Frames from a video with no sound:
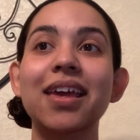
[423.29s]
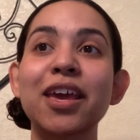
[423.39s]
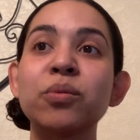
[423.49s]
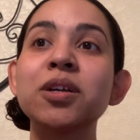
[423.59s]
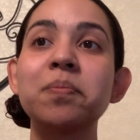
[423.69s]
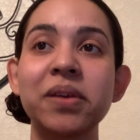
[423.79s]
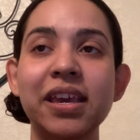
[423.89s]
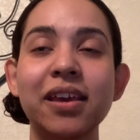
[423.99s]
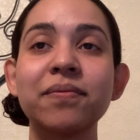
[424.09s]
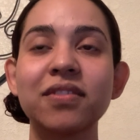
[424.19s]
It would
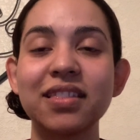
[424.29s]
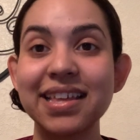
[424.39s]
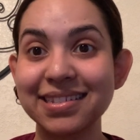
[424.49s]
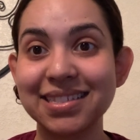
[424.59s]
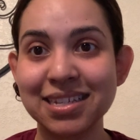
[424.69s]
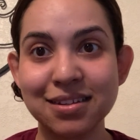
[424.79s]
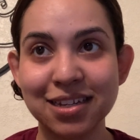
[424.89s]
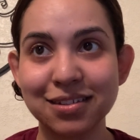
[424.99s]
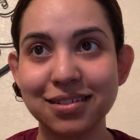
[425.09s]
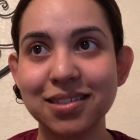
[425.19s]
be this
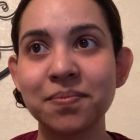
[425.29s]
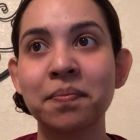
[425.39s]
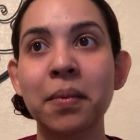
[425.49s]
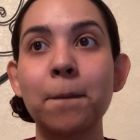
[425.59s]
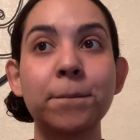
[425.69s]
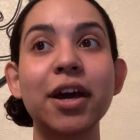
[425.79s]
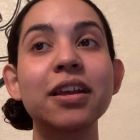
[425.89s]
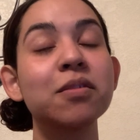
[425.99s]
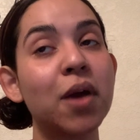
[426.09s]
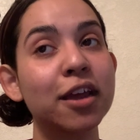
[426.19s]
sentence. But
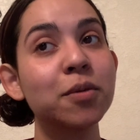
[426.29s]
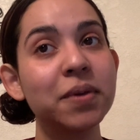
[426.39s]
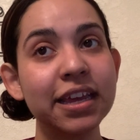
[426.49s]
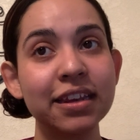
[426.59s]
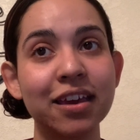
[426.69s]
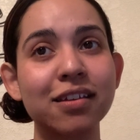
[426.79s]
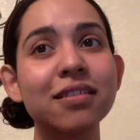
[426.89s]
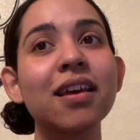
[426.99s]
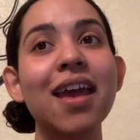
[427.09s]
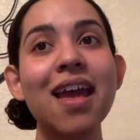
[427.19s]
in my
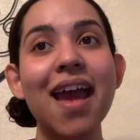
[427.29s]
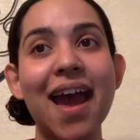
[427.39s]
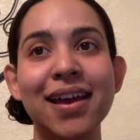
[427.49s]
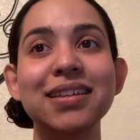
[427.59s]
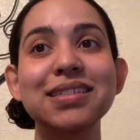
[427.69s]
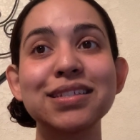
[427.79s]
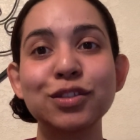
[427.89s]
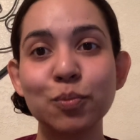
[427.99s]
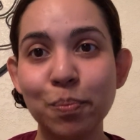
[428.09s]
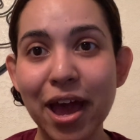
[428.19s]
opinion,
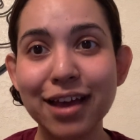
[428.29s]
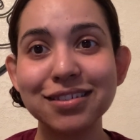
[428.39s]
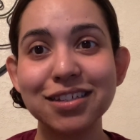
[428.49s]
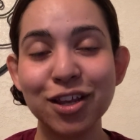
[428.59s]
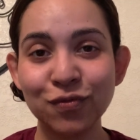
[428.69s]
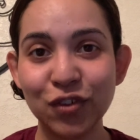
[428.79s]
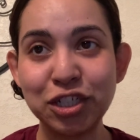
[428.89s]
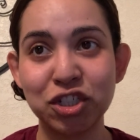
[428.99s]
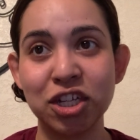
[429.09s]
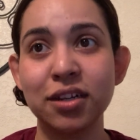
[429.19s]
Edison's best
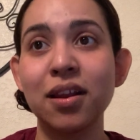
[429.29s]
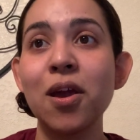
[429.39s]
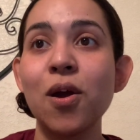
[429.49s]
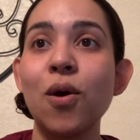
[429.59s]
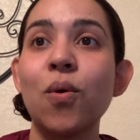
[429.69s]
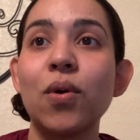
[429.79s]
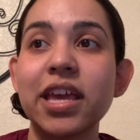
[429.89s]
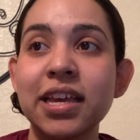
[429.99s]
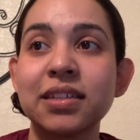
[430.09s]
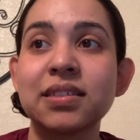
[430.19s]
invention
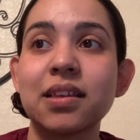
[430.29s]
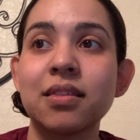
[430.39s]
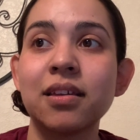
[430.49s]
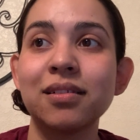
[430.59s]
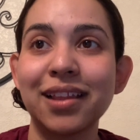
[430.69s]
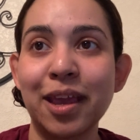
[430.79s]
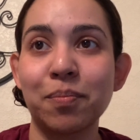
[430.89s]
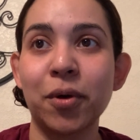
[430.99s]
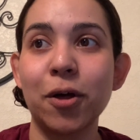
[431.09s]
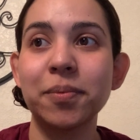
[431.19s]
is the light
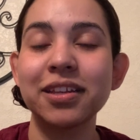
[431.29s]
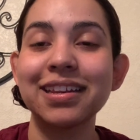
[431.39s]
bulb.